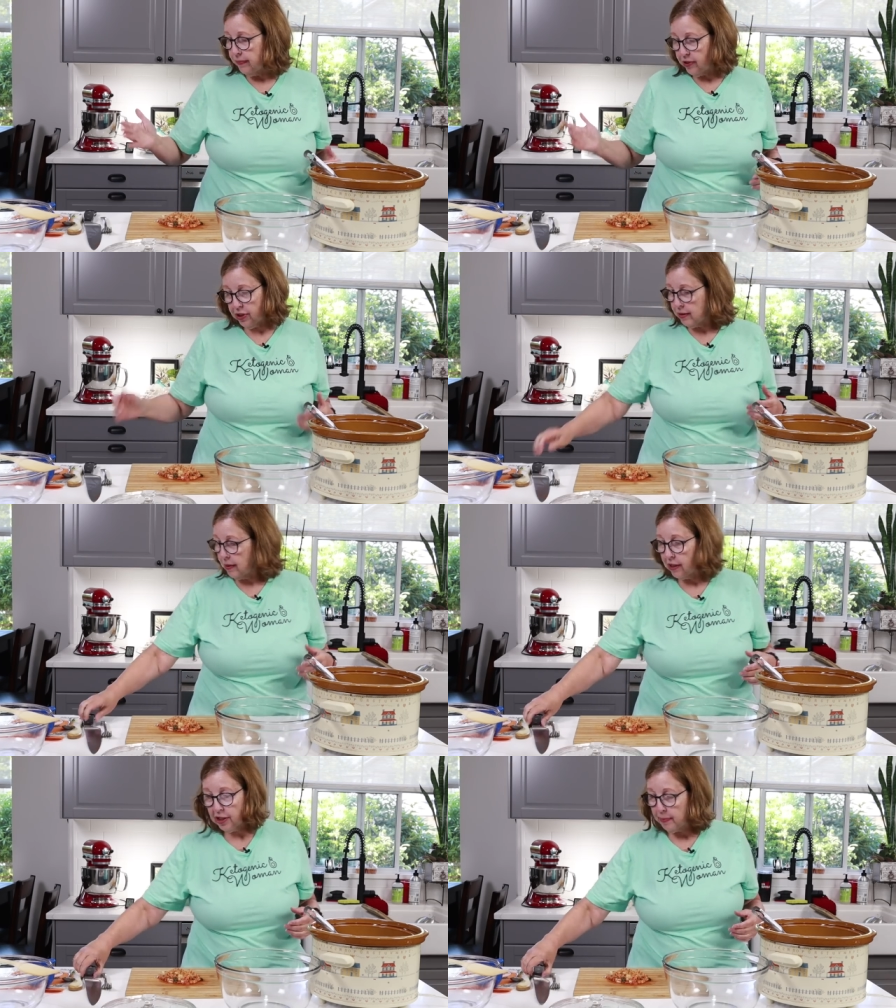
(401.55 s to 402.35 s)

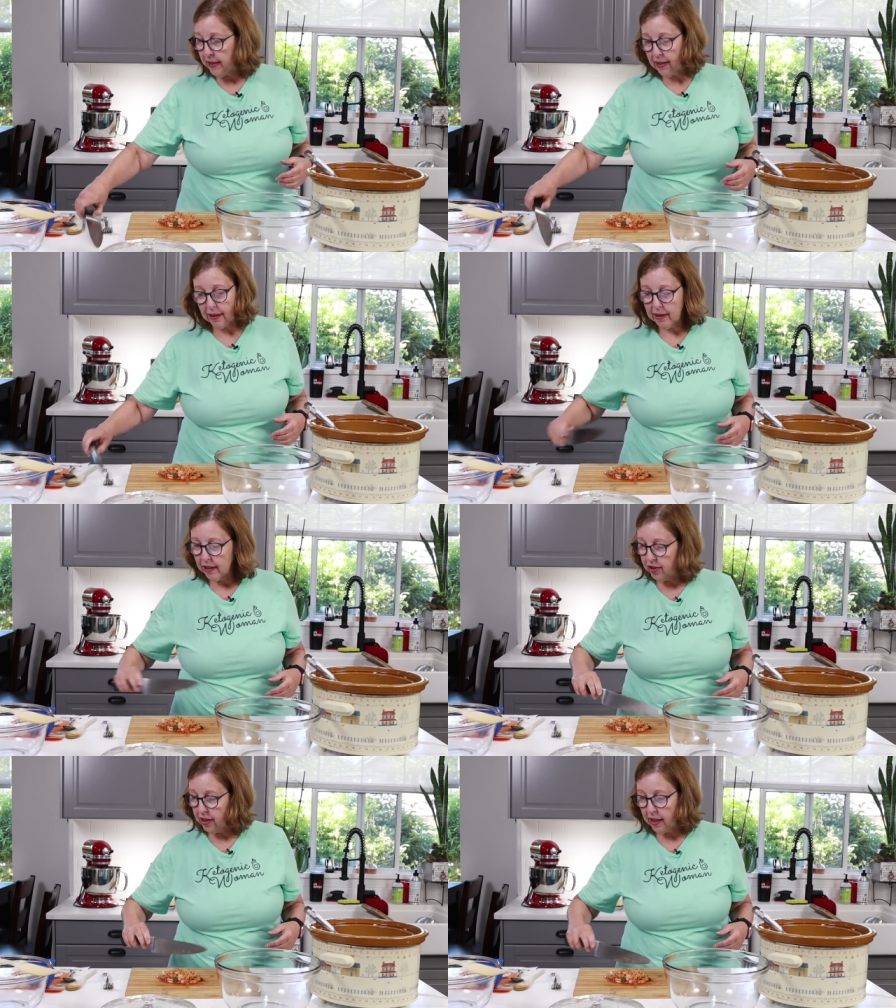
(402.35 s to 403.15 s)
just, I just
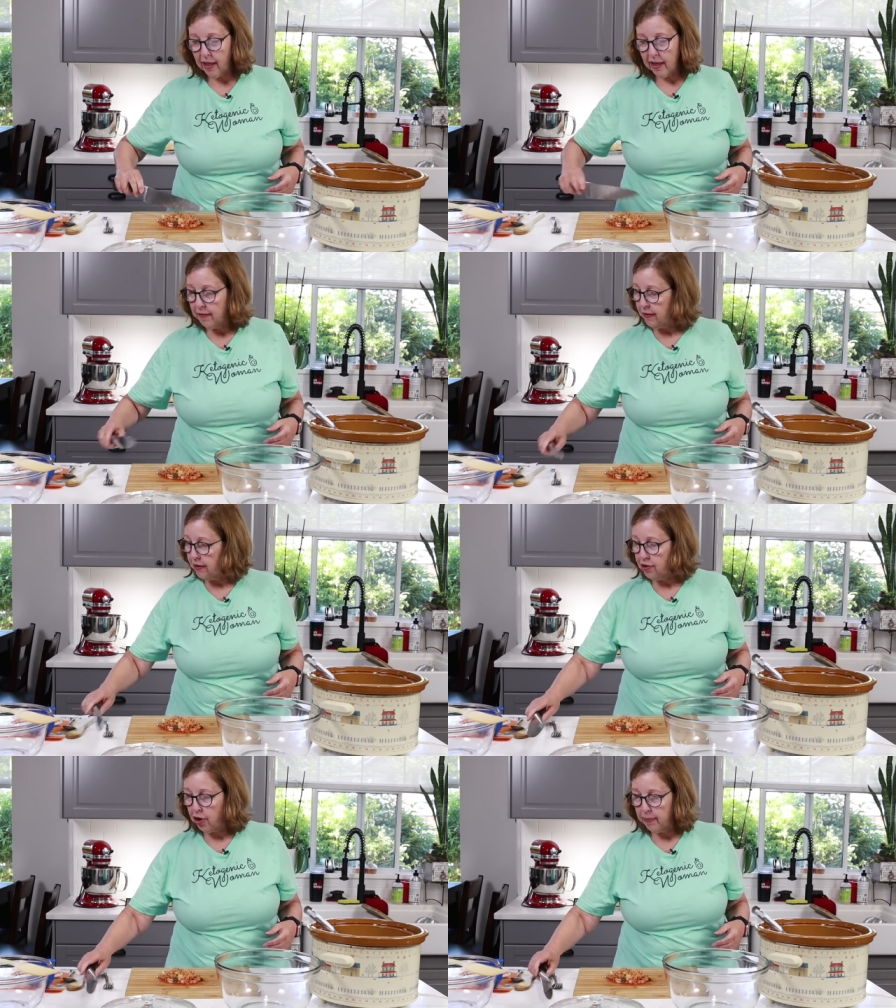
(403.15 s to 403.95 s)
basically took a knife
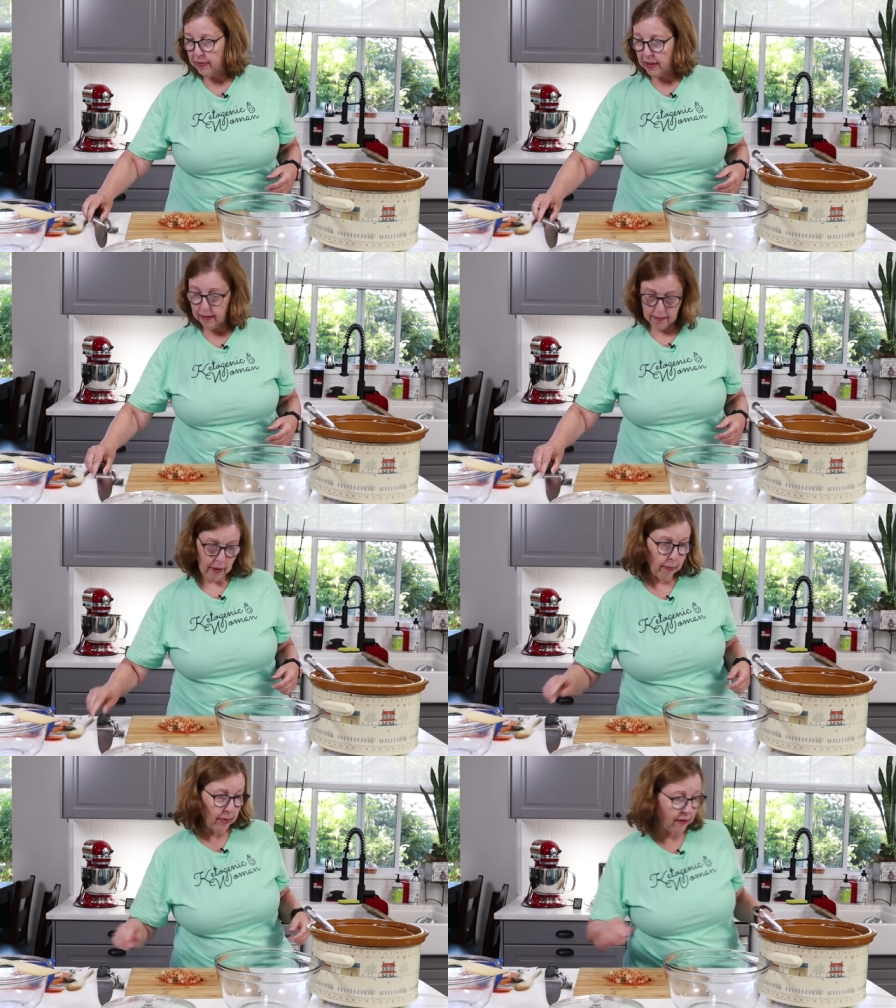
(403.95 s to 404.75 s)
and chopped it
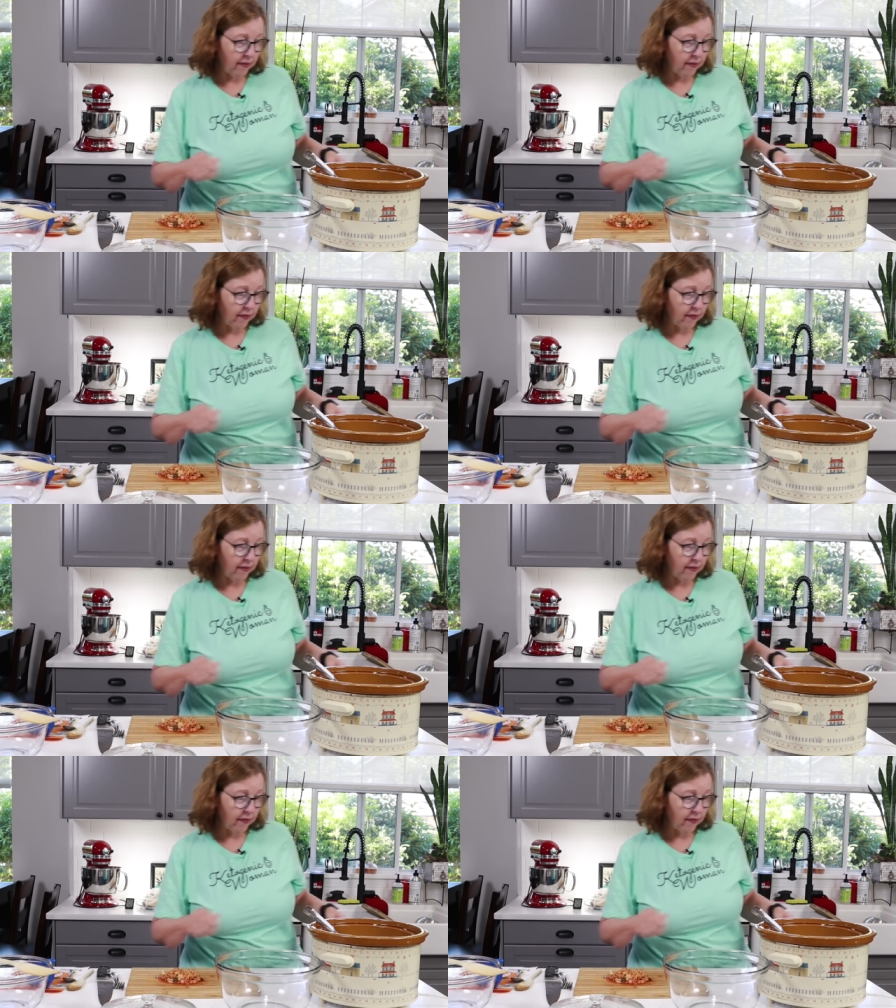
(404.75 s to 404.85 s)
up as